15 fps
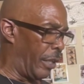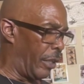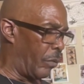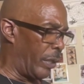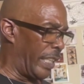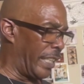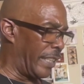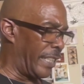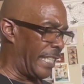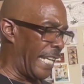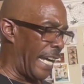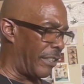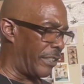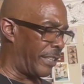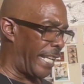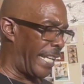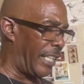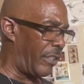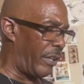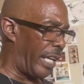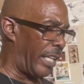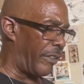We can see how St.
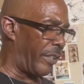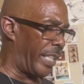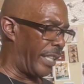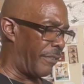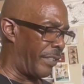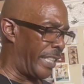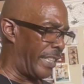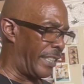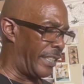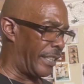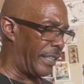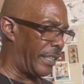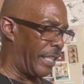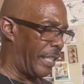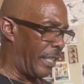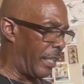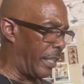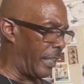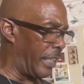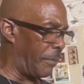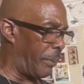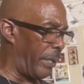Gregory of Nyssa could
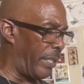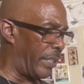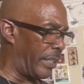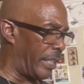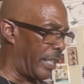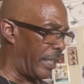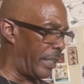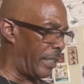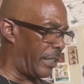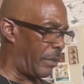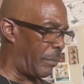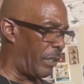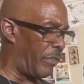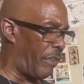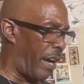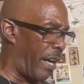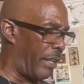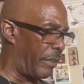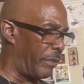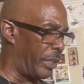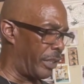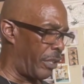experience the unconsuming fire
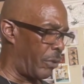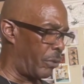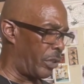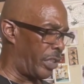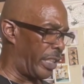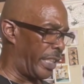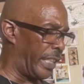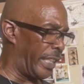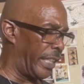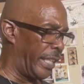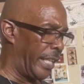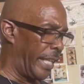of his own chi.